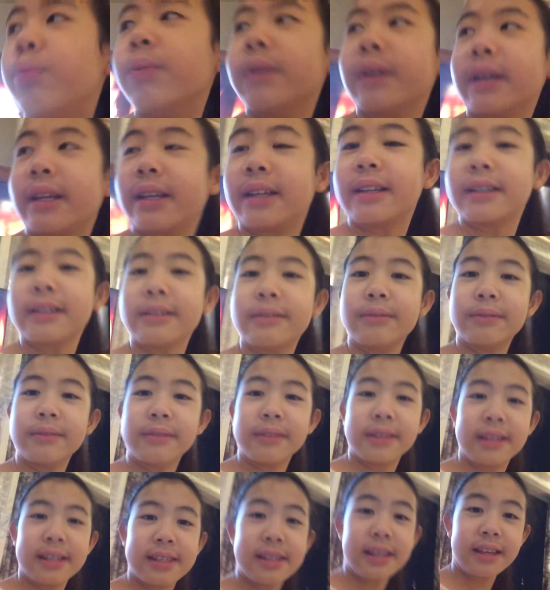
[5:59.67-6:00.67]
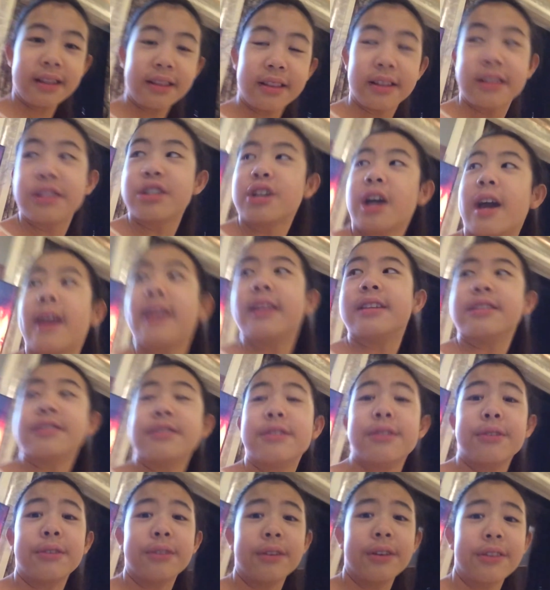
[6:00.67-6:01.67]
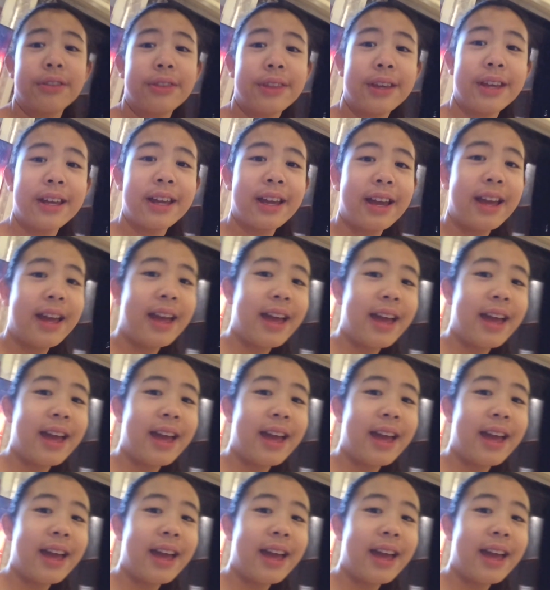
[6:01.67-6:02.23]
like, there's, like, the Chinese New Year thing,